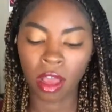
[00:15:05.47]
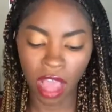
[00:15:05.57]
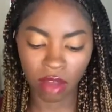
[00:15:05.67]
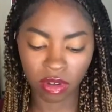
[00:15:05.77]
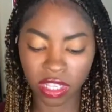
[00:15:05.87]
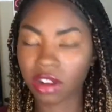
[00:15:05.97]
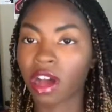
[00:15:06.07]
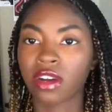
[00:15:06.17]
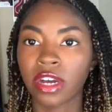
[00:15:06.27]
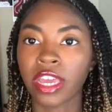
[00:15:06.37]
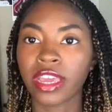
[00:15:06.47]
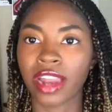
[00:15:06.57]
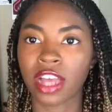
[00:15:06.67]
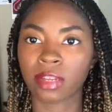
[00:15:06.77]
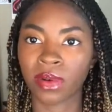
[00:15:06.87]
I will say luckily it
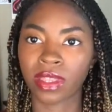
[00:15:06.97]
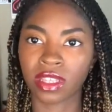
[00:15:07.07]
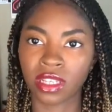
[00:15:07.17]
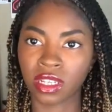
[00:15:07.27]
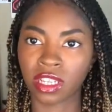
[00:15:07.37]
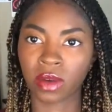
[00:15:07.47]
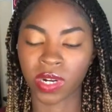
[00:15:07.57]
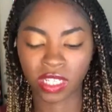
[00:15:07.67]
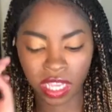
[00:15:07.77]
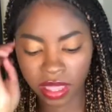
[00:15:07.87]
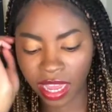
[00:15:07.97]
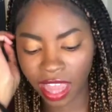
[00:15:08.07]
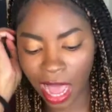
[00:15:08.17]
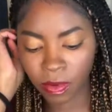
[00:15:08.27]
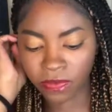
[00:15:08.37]
has a parenthesis to say what is in that
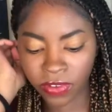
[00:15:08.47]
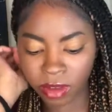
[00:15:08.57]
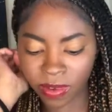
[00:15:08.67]
apple filling,